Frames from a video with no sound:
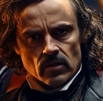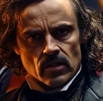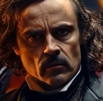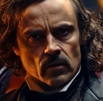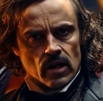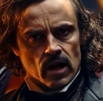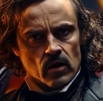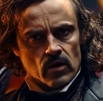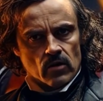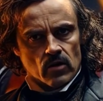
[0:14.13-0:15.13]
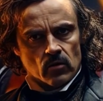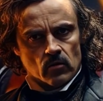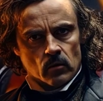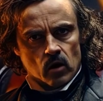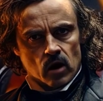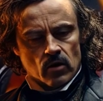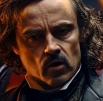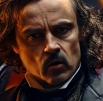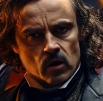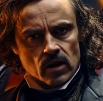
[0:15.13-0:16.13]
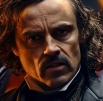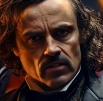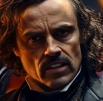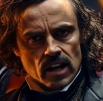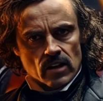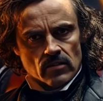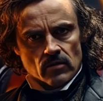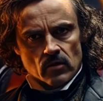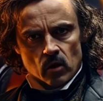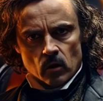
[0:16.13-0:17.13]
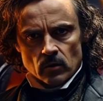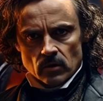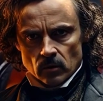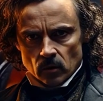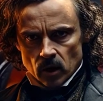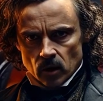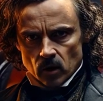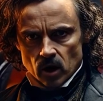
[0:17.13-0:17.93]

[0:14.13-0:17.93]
summon characters from all the greatest tales told throughout